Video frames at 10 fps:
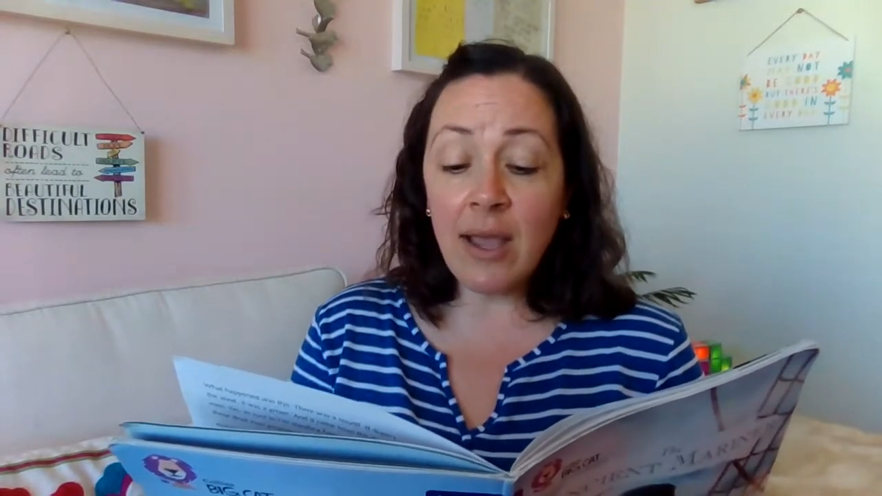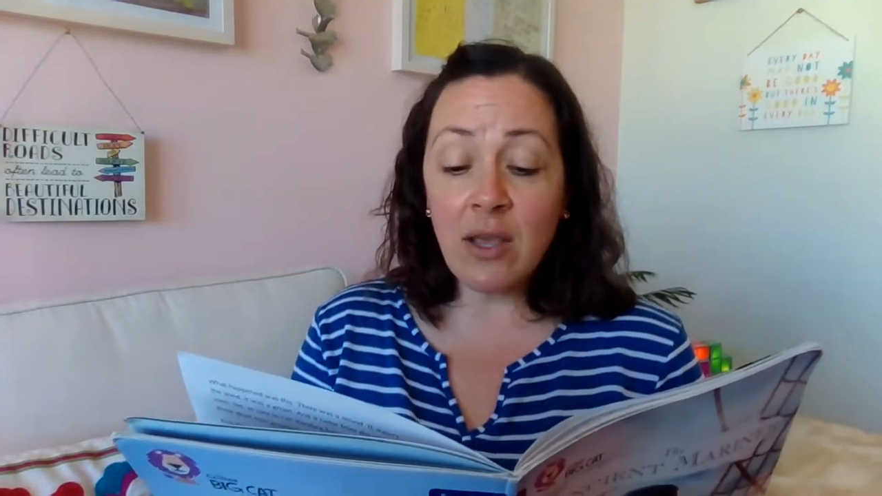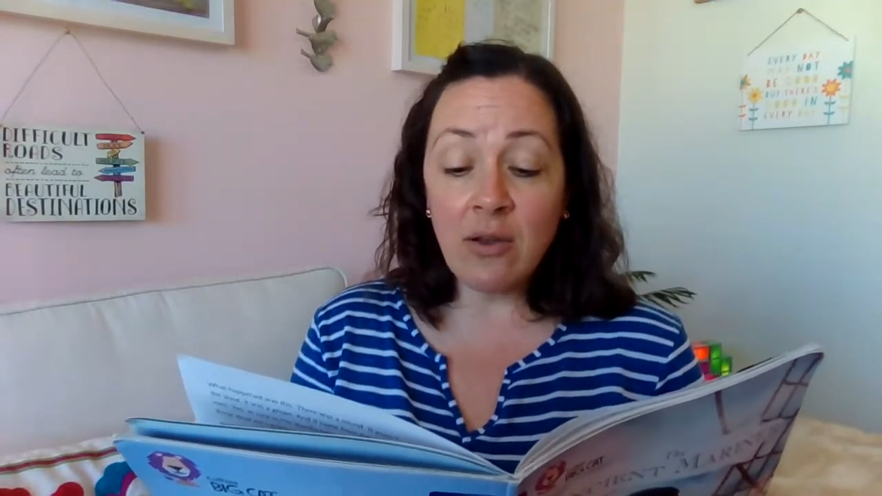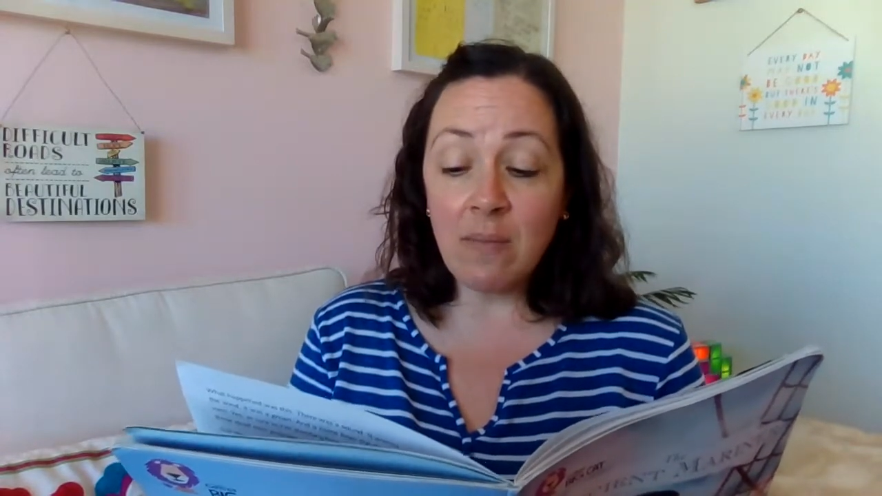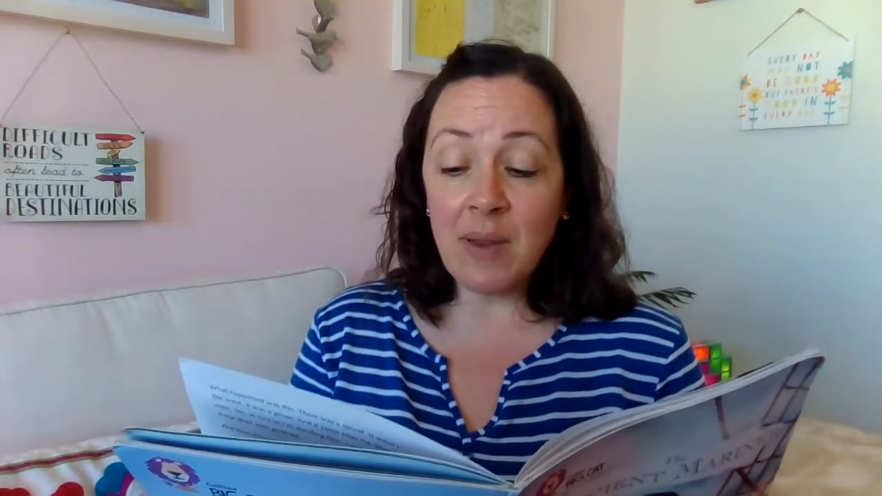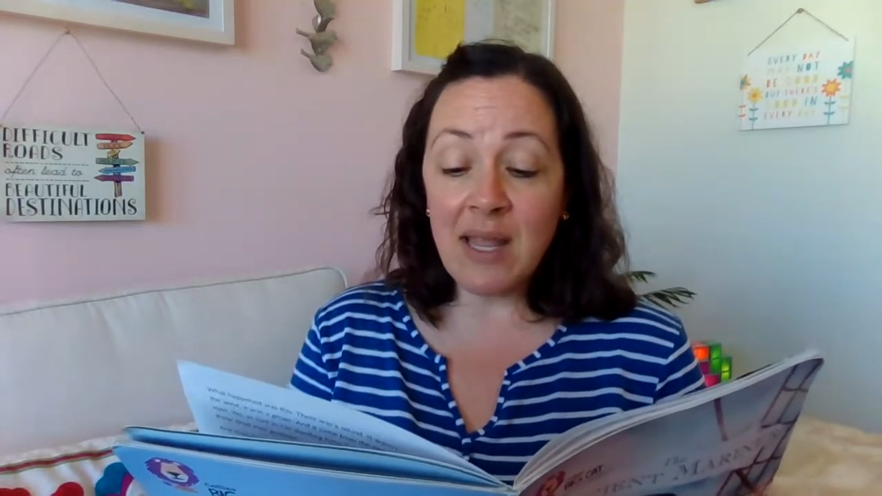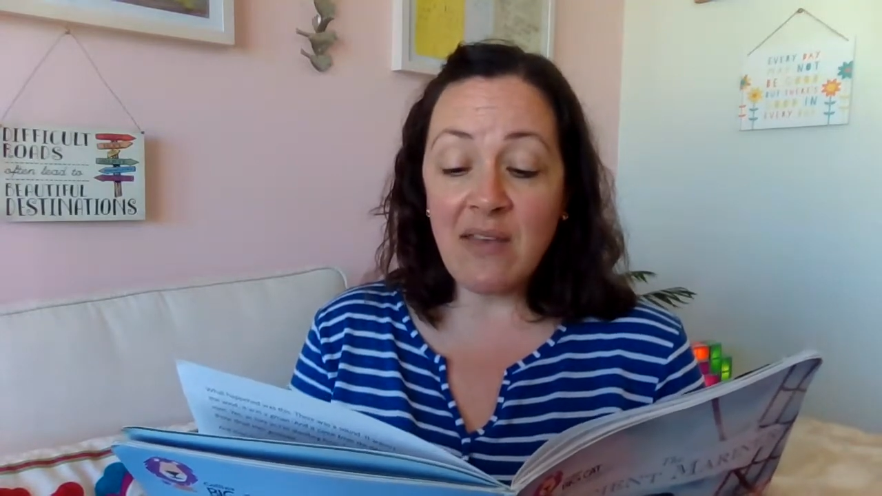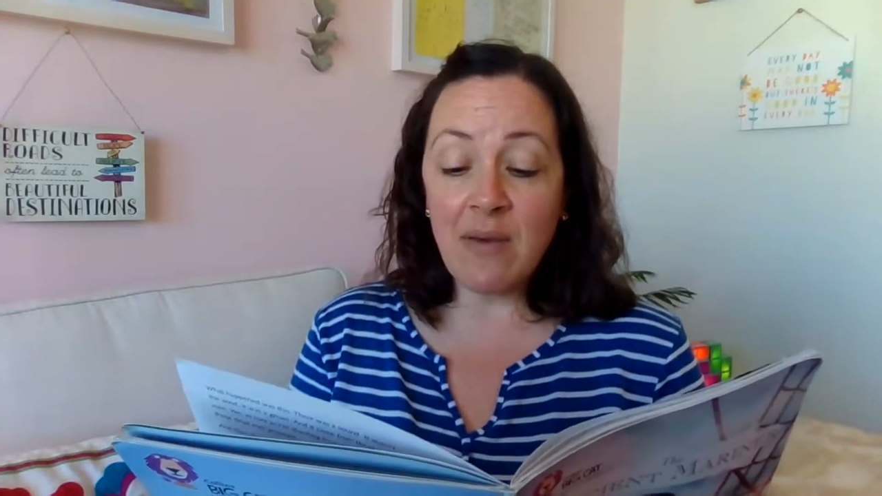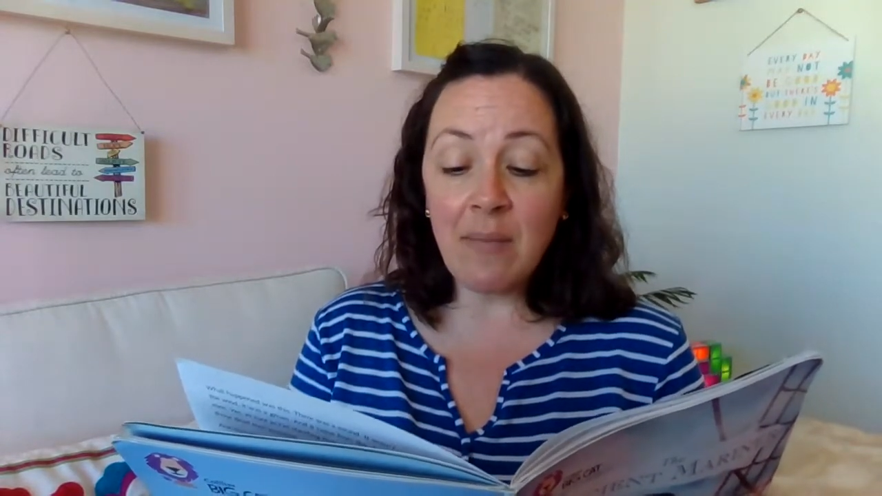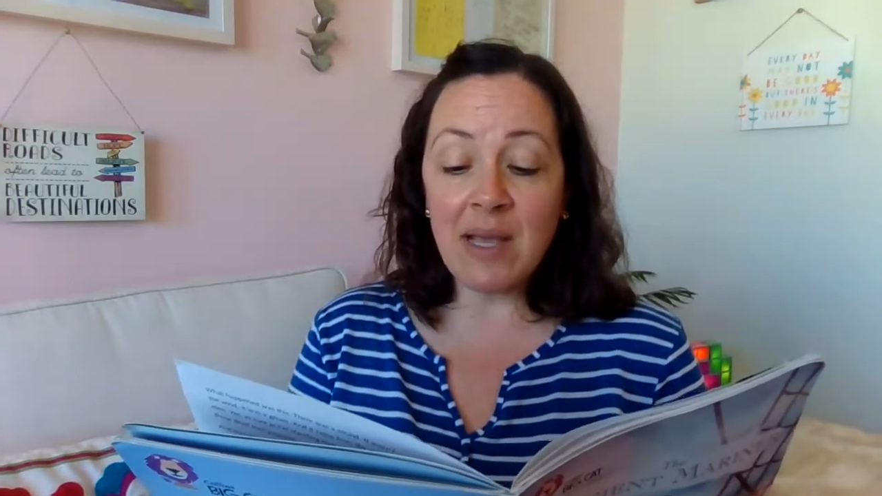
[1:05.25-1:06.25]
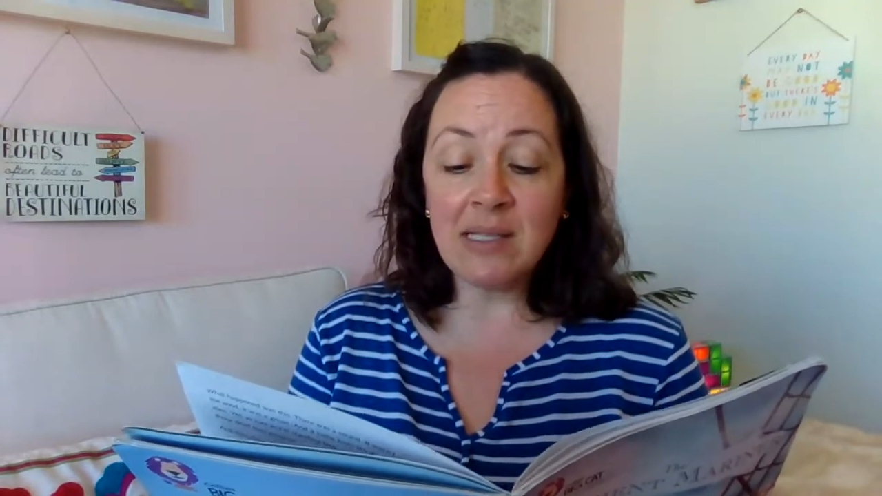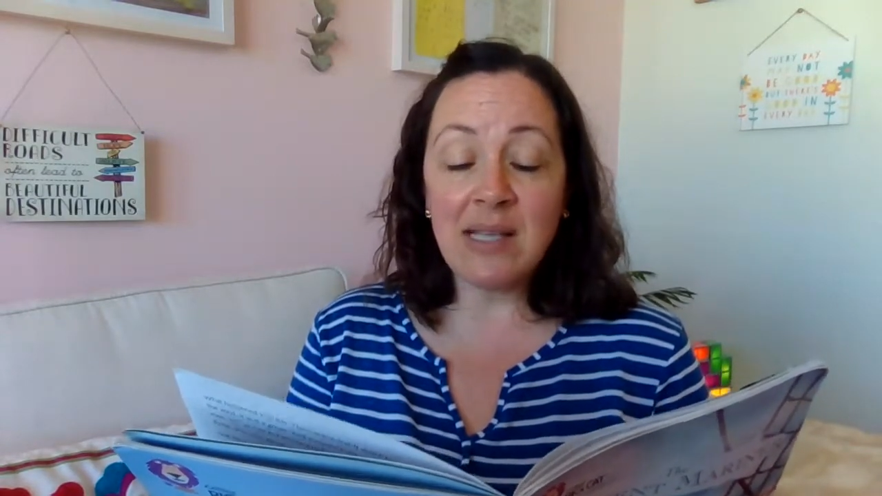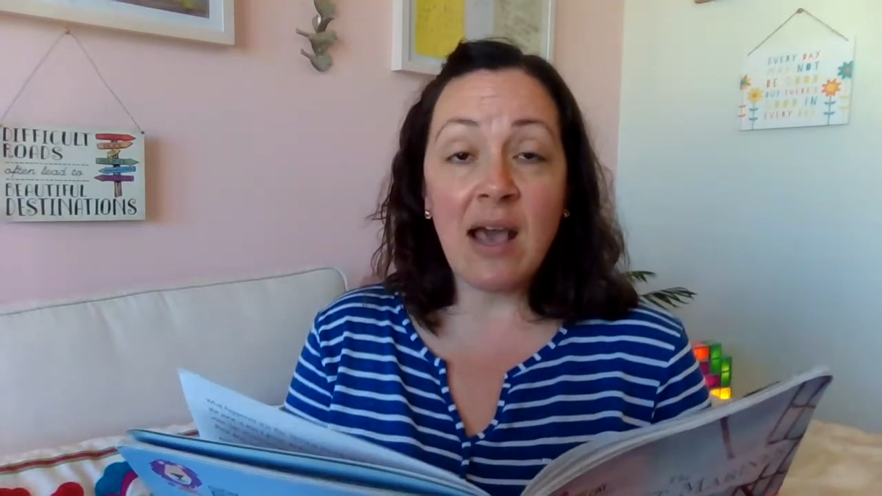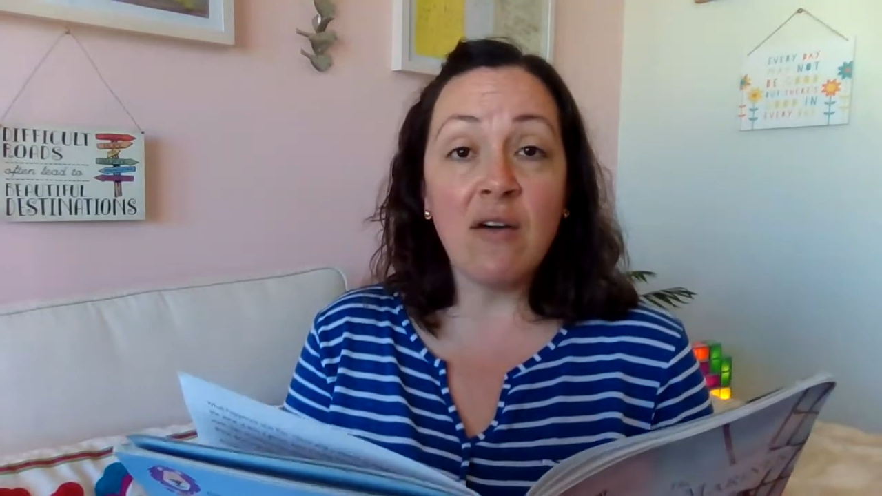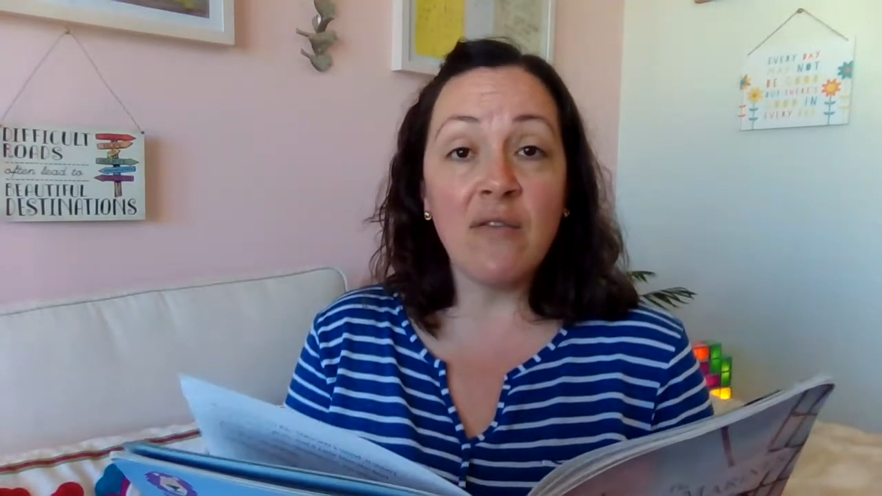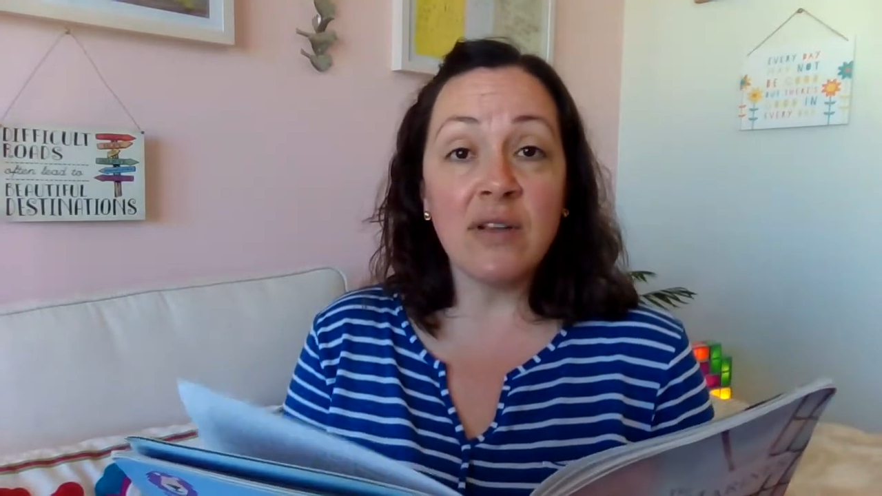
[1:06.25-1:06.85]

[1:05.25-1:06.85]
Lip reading: couldn't believe it myself,